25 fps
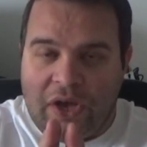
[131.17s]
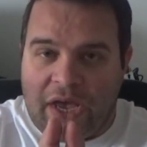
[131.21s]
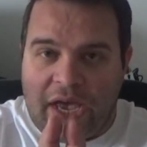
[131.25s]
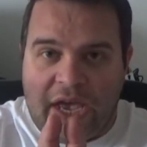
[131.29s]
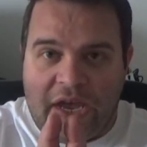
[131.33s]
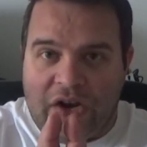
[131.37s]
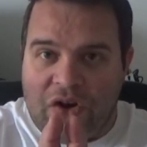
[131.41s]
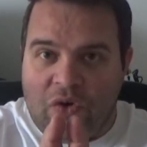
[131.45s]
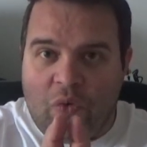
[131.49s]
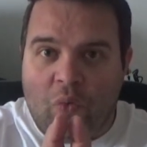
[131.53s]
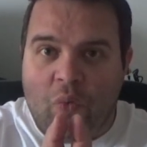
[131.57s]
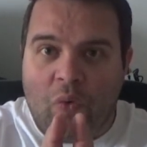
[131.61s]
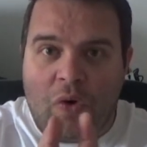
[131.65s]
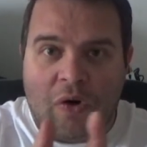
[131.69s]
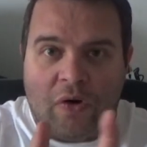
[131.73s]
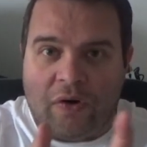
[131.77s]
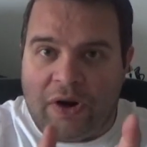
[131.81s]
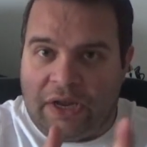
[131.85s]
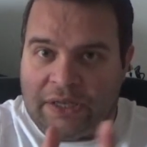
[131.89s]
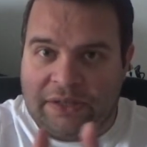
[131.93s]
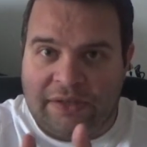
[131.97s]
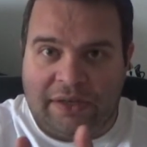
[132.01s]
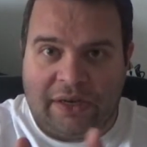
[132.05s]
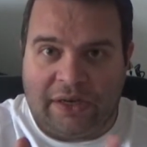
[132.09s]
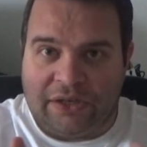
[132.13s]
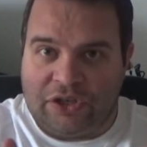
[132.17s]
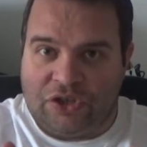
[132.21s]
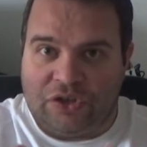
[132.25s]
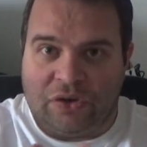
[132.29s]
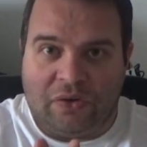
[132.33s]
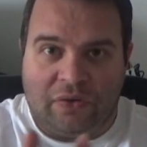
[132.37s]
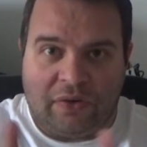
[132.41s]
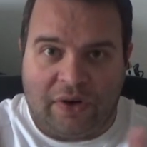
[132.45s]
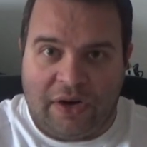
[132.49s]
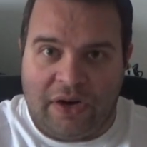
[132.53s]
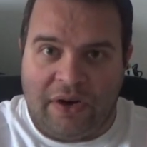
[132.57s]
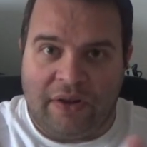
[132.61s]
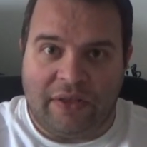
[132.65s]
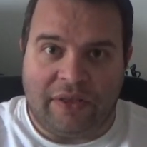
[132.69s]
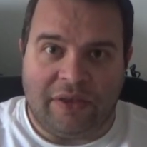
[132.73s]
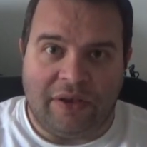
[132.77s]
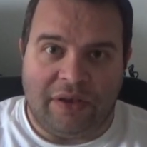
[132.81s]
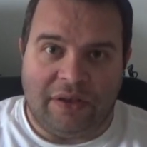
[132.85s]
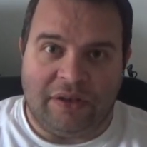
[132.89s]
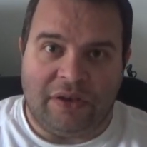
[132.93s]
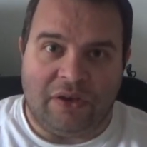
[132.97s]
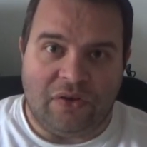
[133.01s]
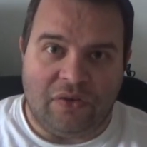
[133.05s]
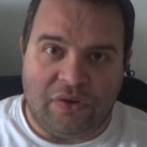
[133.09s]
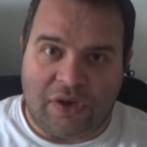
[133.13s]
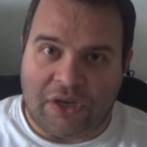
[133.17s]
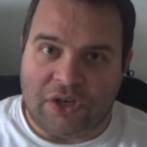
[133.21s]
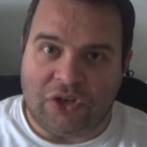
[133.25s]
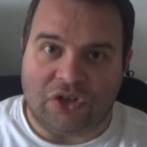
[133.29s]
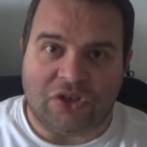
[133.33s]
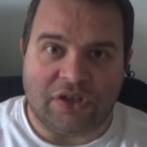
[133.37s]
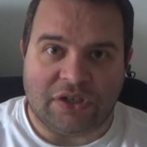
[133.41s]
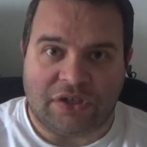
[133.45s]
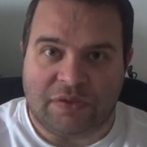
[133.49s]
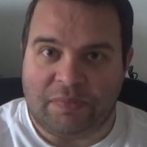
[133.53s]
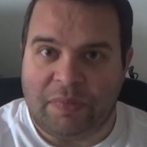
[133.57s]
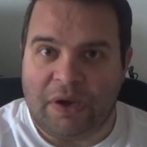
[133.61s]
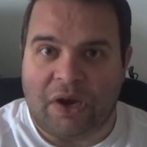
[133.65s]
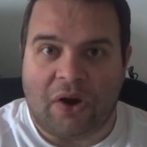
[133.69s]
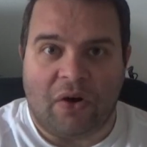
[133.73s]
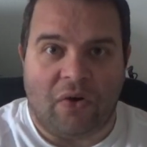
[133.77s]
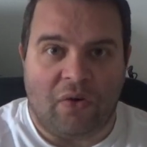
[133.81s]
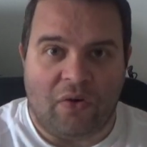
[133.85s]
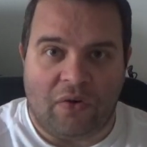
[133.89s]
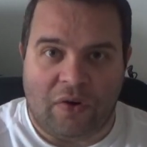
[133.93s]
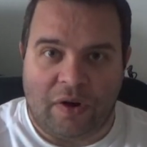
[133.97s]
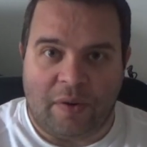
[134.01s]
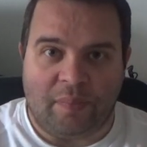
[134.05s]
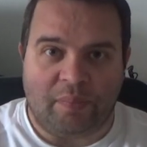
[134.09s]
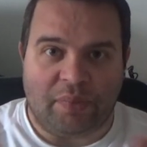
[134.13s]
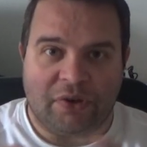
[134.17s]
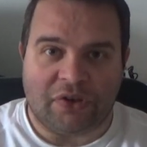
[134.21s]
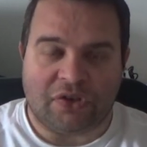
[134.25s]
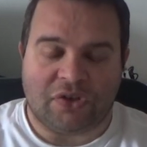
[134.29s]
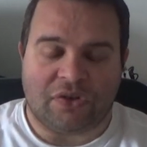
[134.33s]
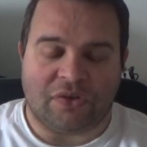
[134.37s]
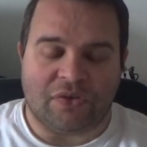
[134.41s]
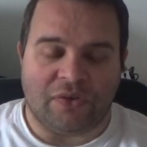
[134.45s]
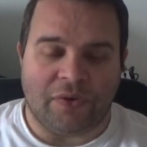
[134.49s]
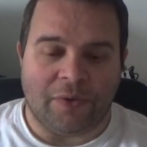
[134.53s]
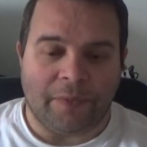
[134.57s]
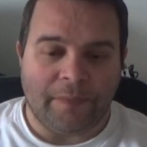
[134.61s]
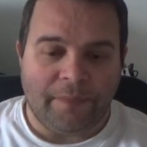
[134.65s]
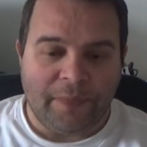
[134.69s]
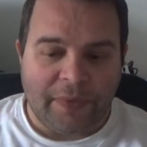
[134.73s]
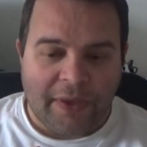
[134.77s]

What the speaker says: any wall attached or anything that you can just make a hole and pass through.